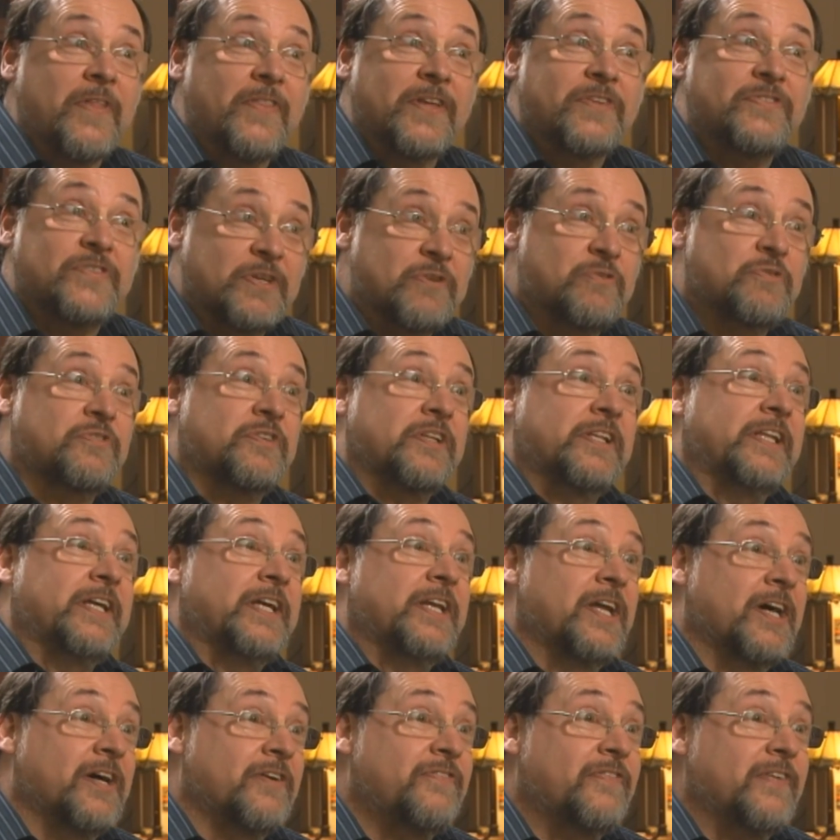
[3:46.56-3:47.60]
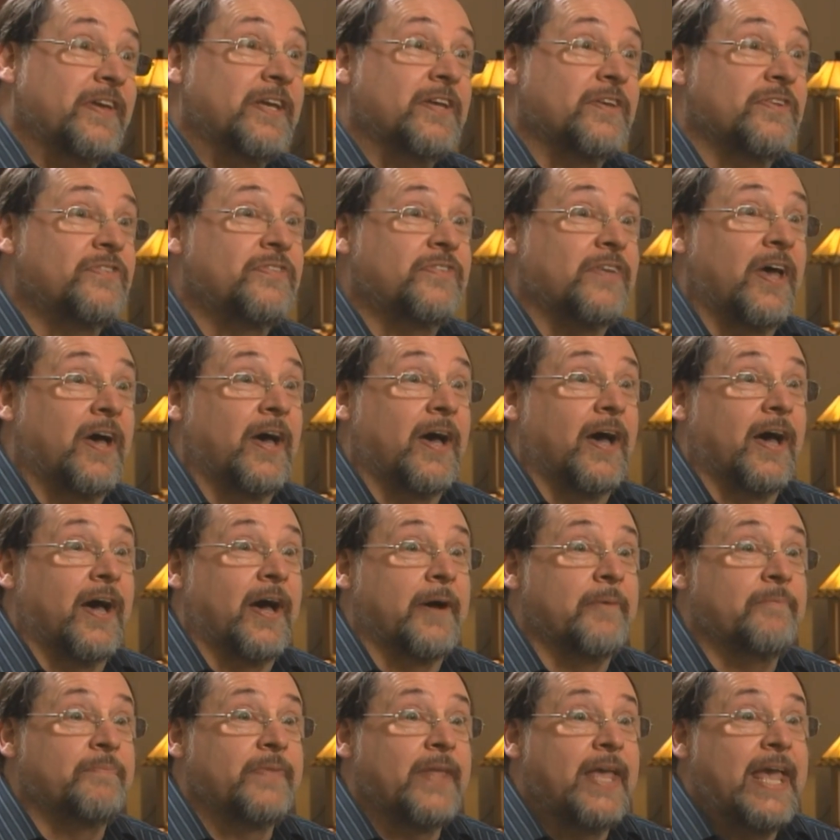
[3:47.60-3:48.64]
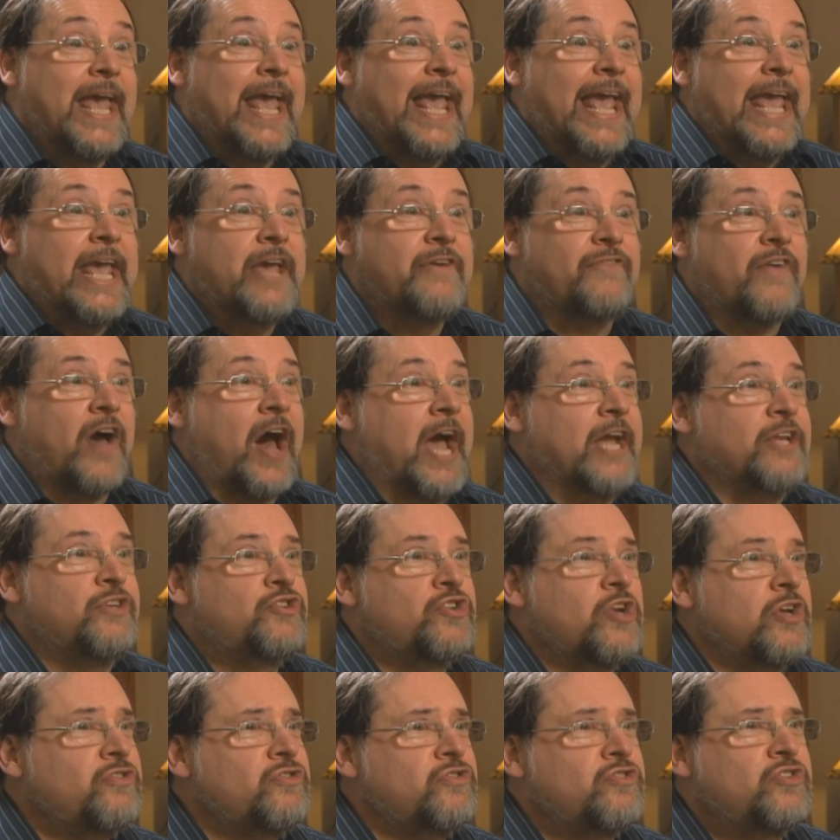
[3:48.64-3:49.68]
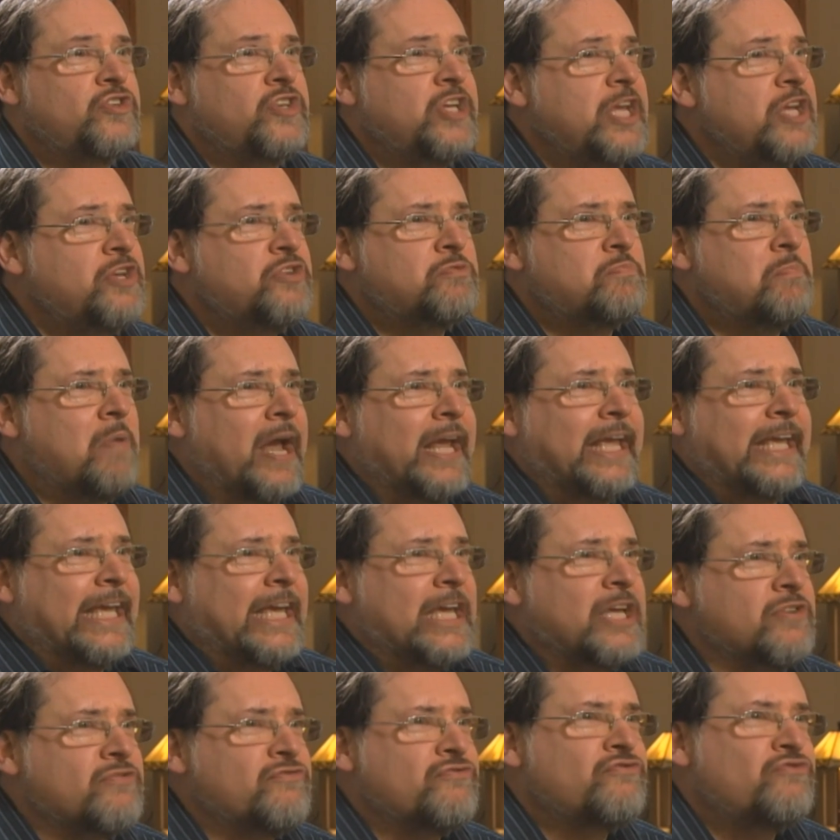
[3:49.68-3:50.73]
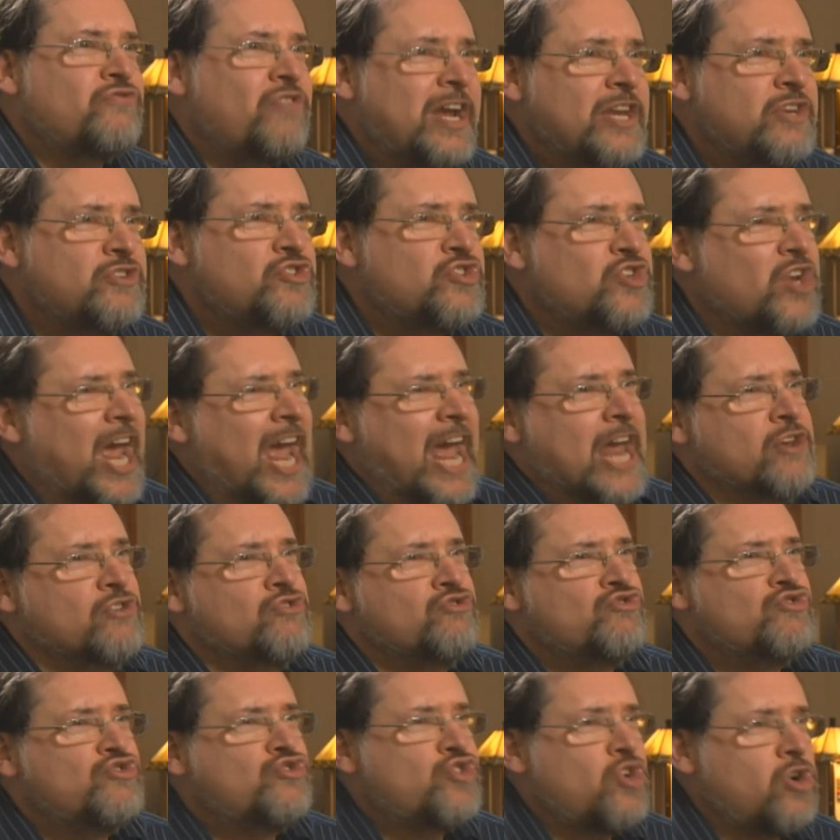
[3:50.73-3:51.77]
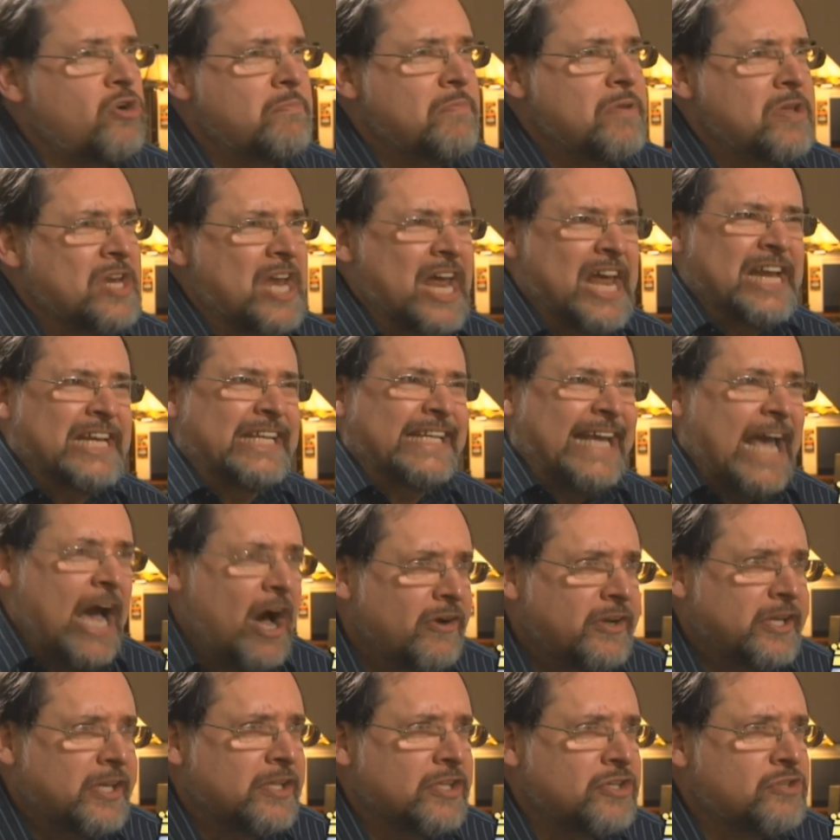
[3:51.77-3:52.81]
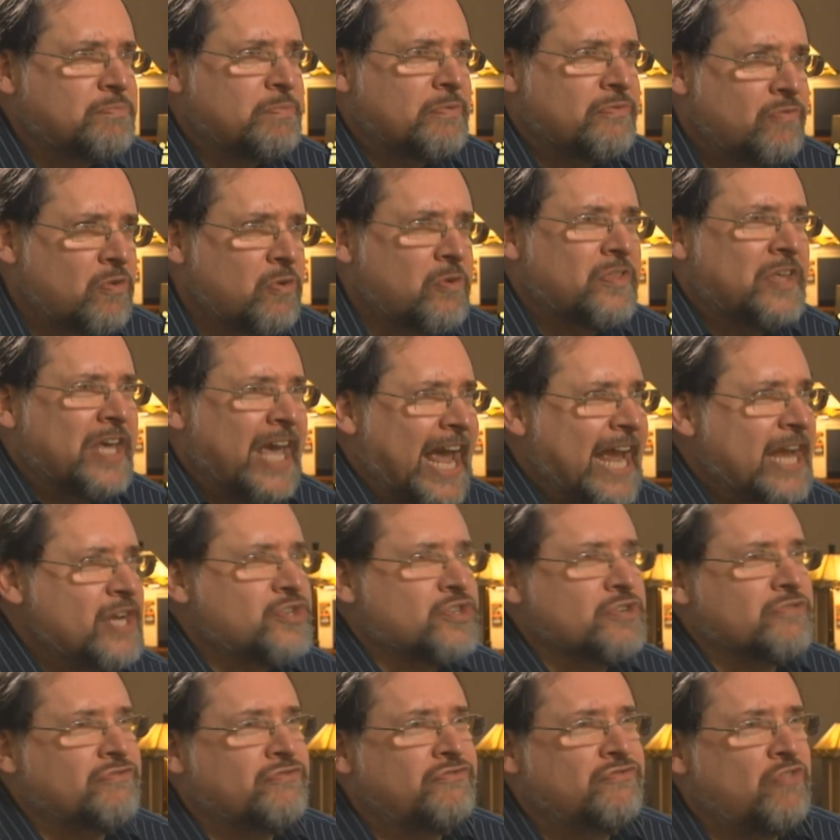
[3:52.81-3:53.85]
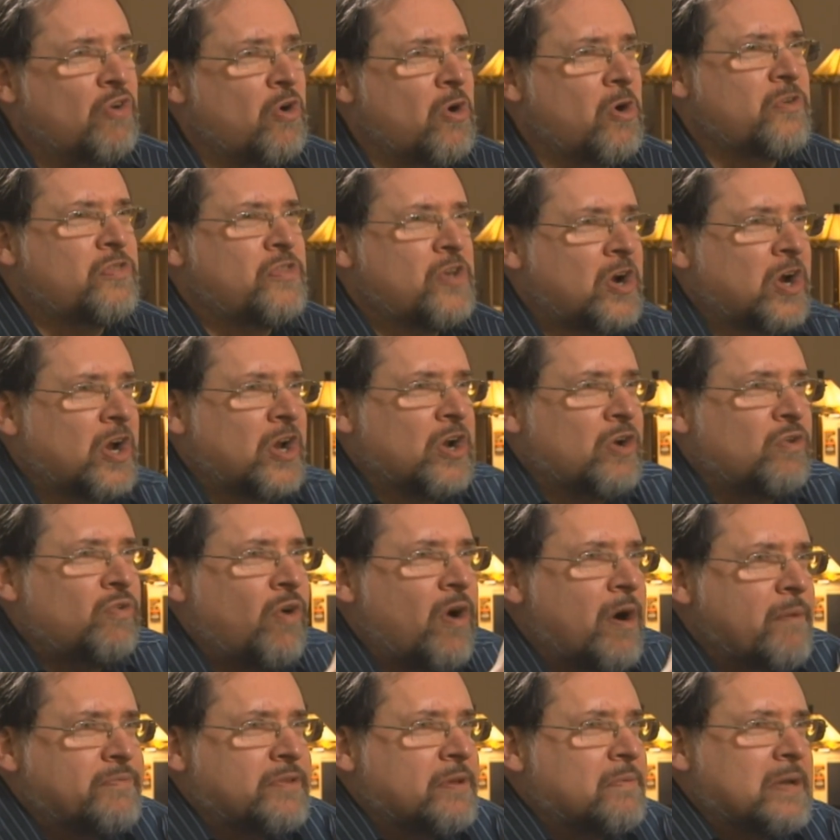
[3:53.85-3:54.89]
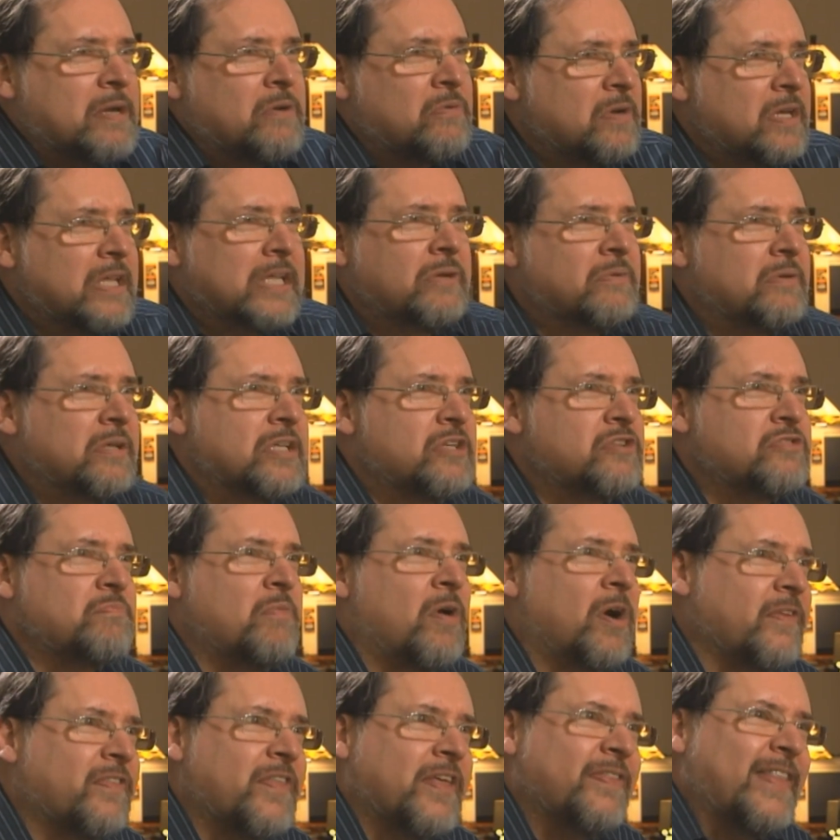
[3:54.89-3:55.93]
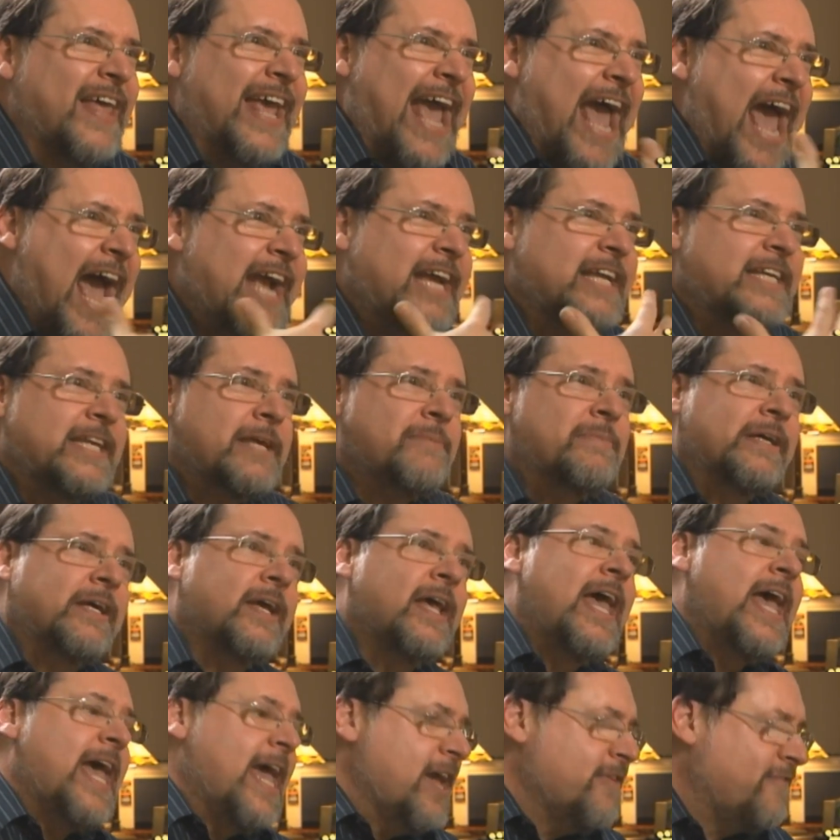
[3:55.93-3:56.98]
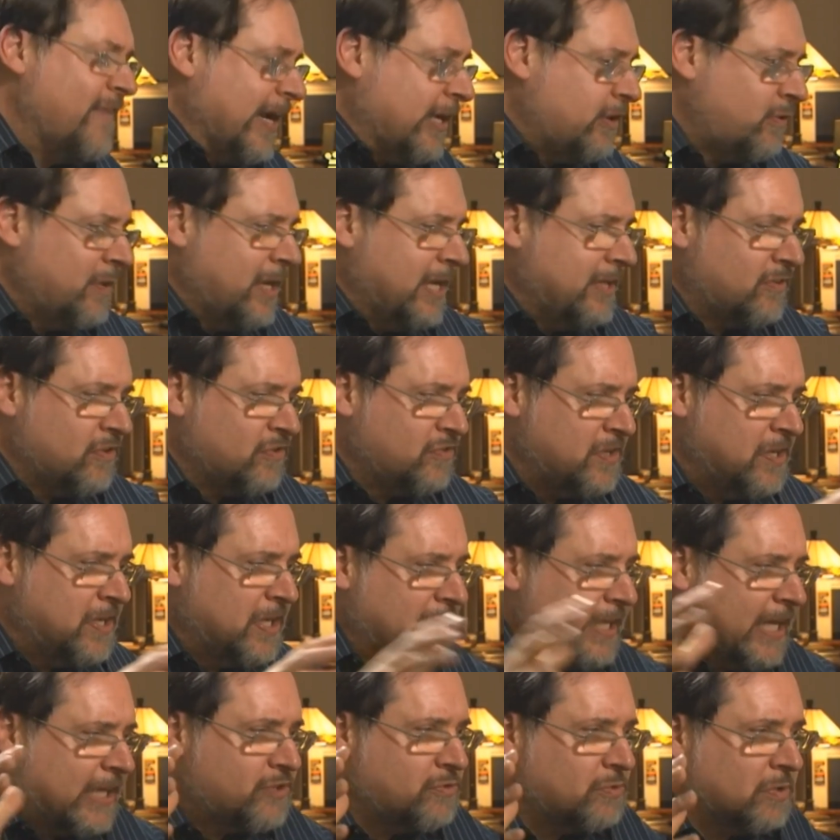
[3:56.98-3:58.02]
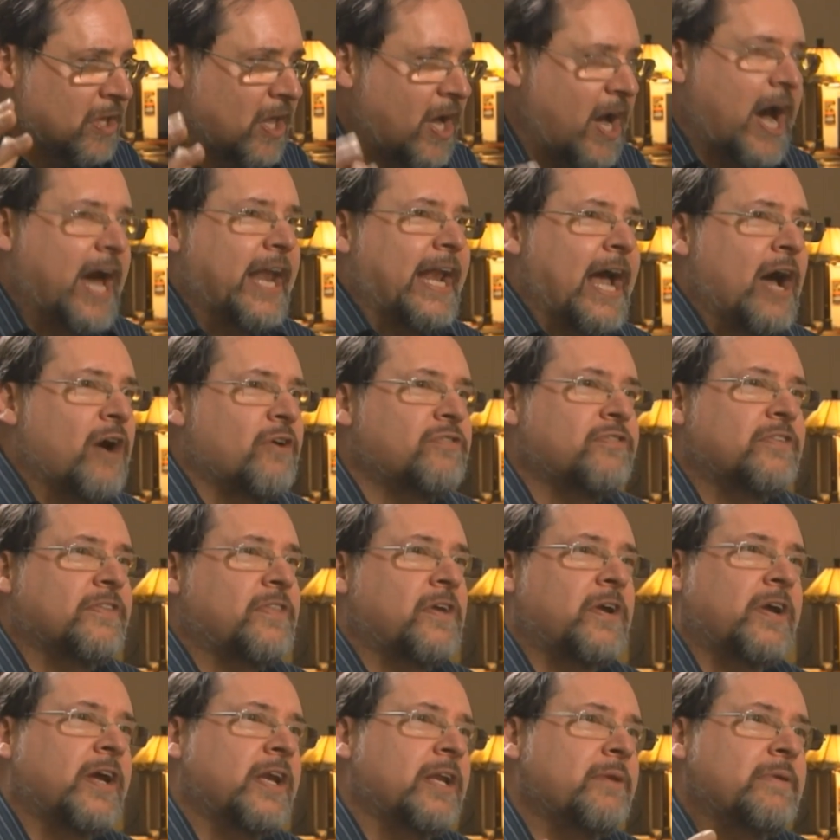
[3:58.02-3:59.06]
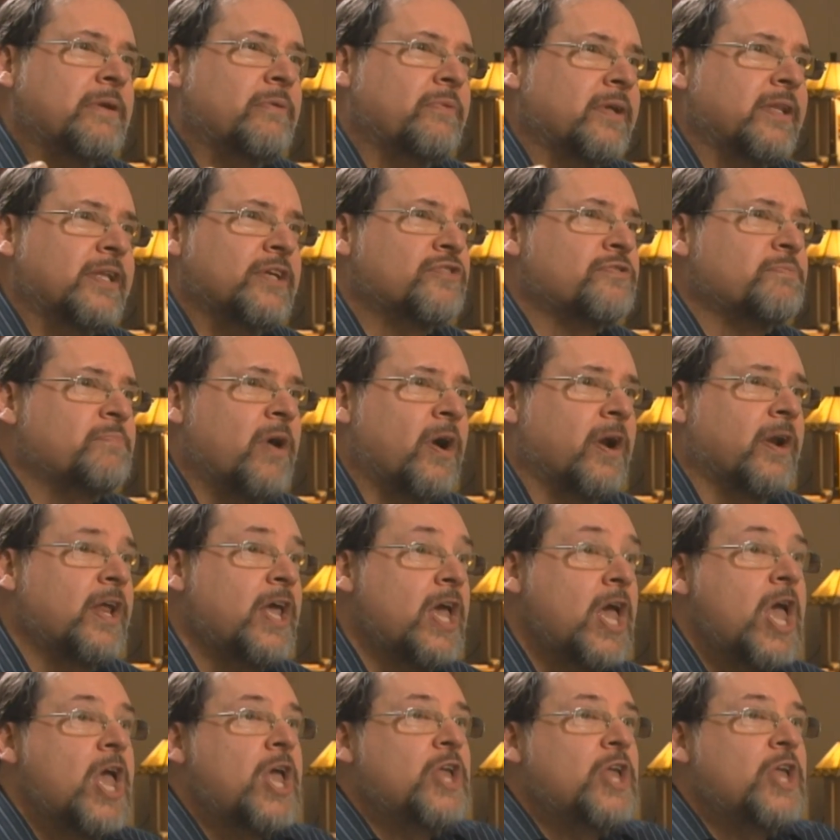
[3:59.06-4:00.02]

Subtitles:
one that's interestingly enough is if I just teach my kid French and German and calculus before the age of 4, they're going to grow up to be really, really smart. That if I create this intellectual hothouse, that they're going to be really smart.